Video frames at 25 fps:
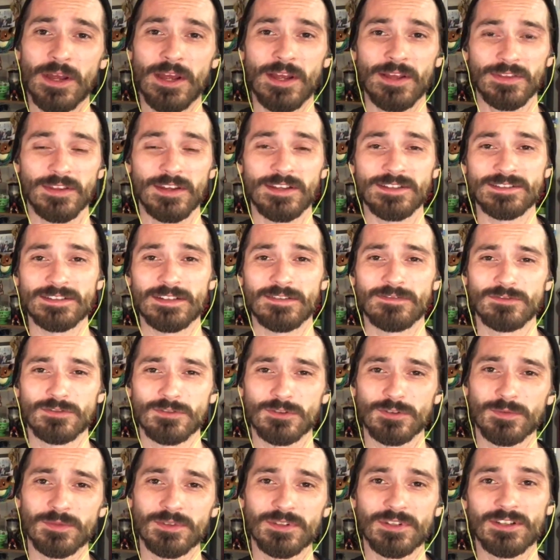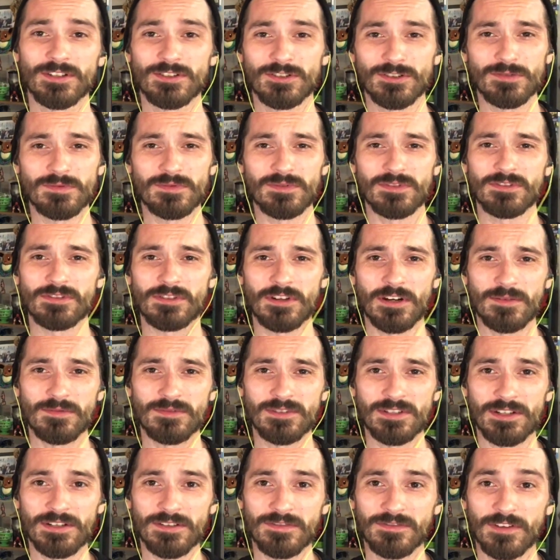Thanks again for joining me today. Subscribe to the
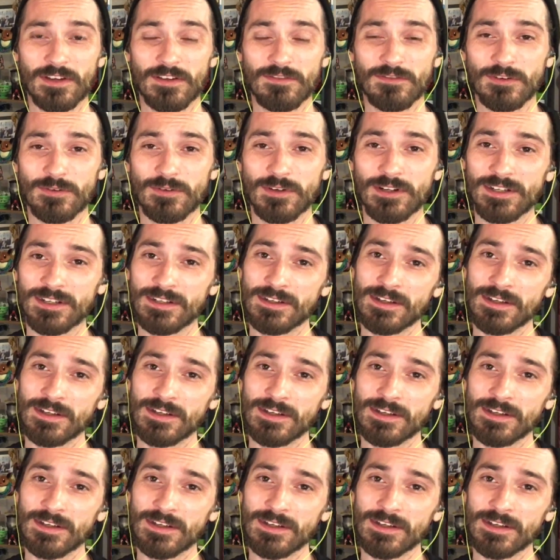channel if you haven't already,